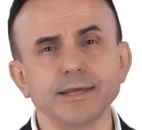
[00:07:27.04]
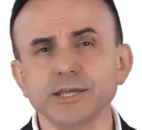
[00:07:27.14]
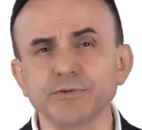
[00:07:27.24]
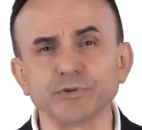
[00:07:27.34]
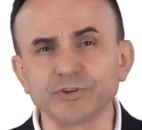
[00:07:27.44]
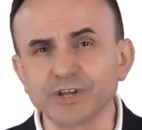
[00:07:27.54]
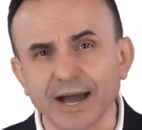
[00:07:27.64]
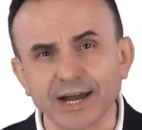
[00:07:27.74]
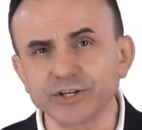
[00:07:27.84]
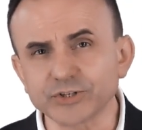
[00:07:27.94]
Even the
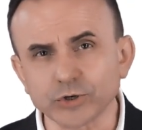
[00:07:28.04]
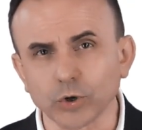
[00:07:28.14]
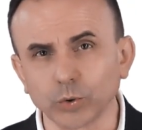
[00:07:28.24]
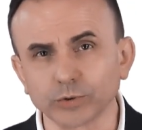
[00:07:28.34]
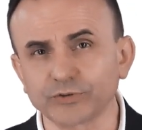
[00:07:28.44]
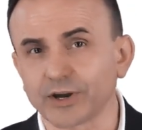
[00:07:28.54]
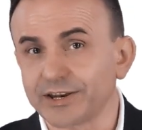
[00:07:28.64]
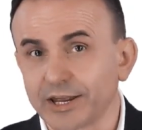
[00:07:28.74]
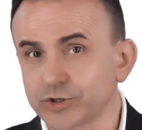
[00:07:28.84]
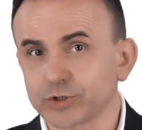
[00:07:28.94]
ice-cold
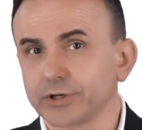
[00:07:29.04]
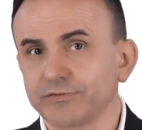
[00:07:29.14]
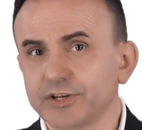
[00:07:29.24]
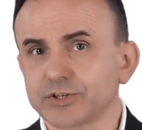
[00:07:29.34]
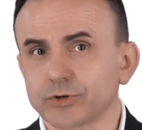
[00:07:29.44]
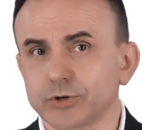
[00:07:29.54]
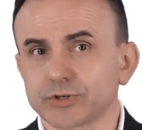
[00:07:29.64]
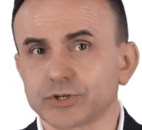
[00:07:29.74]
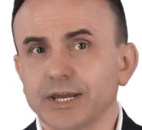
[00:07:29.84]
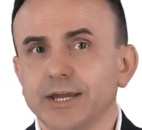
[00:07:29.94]
financial
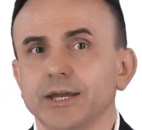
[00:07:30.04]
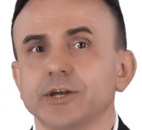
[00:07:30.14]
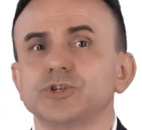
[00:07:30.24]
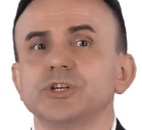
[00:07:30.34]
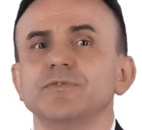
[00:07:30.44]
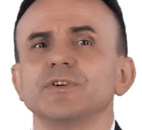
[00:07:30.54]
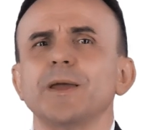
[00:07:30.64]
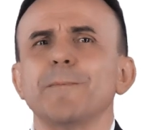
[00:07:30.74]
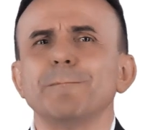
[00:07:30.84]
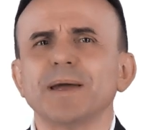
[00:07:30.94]
investors achieve an
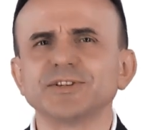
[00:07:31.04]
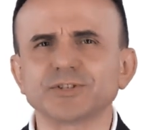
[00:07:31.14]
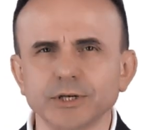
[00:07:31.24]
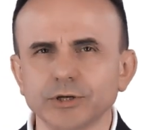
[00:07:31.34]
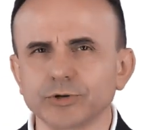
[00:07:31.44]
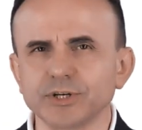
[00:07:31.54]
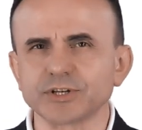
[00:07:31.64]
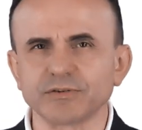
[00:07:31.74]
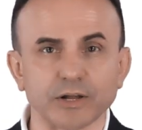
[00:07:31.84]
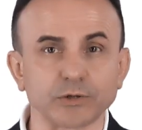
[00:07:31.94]
immense increase
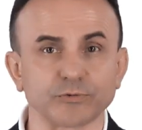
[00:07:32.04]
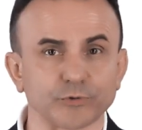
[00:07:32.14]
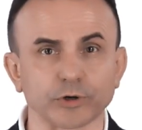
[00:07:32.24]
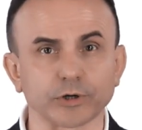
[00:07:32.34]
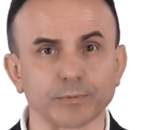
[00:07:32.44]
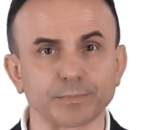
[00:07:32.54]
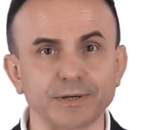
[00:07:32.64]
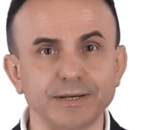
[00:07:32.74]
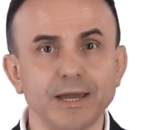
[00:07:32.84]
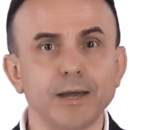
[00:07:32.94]
in value for a
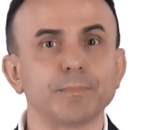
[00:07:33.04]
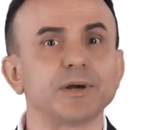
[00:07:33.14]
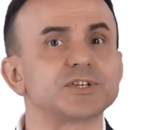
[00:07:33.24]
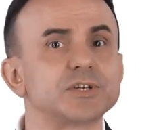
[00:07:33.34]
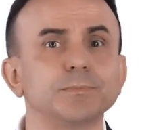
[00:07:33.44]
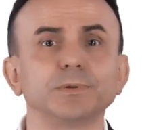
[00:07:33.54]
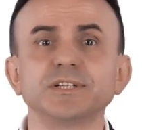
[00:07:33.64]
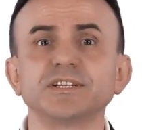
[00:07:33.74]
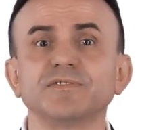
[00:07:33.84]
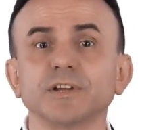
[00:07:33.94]
company by simply
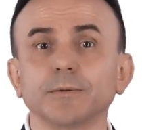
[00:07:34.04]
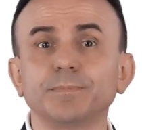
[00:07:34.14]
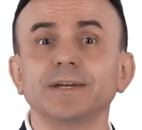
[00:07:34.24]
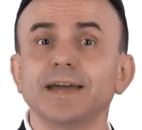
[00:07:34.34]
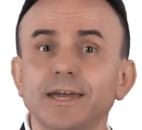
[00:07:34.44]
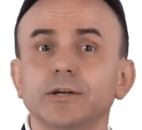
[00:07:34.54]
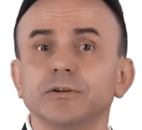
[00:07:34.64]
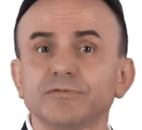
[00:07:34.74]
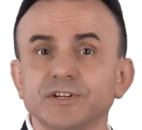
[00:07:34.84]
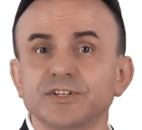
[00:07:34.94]
developing a
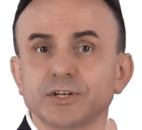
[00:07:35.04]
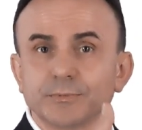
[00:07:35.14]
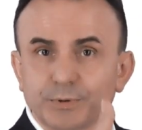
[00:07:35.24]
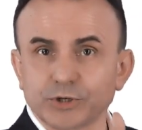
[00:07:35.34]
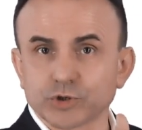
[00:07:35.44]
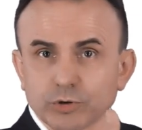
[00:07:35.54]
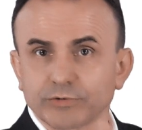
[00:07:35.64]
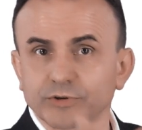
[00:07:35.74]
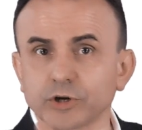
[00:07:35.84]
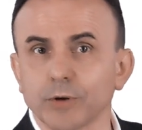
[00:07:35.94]
convincing picture
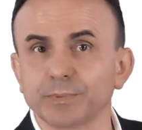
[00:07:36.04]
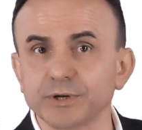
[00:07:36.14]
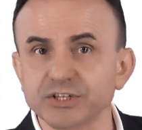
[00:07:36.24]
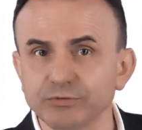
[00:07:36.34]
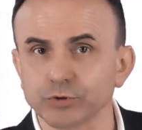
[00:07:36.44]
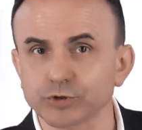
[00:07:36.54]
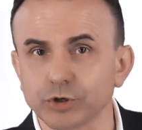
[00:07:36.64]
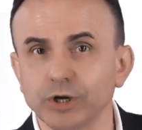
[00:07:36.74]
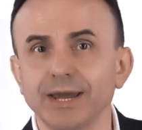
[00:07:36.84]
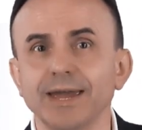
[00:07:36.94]
of the company's
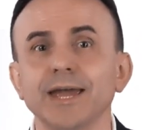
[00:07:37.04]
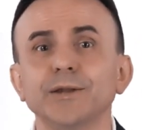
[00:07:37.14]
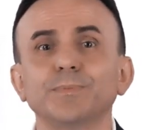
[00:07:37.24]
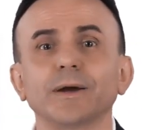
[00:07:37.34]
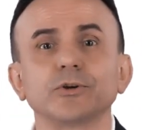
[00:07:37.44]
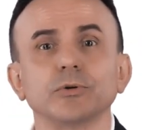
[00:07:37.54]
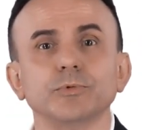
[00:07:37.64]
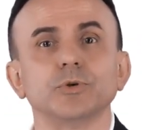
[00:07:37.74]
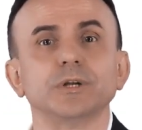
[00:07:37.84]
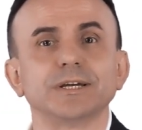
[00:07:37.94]
future and by
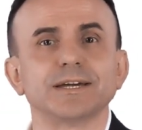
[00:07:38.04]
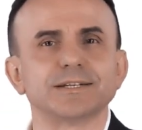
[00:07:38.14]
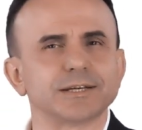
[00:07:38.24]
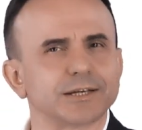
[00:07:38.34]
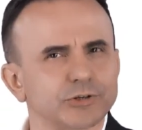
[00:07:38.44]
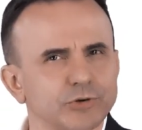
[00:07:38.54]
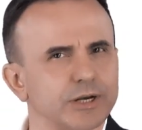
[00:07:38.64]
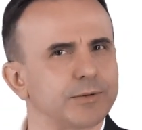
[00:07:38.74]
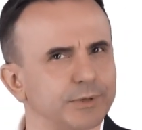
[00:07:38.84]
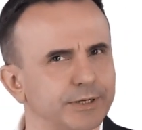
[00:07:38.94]
communicating it
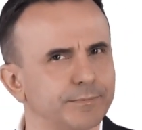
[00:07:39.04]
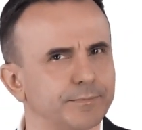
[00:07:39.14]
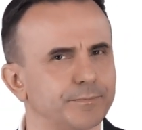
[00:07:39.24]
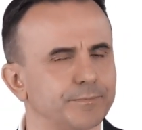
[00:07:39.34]
credibly.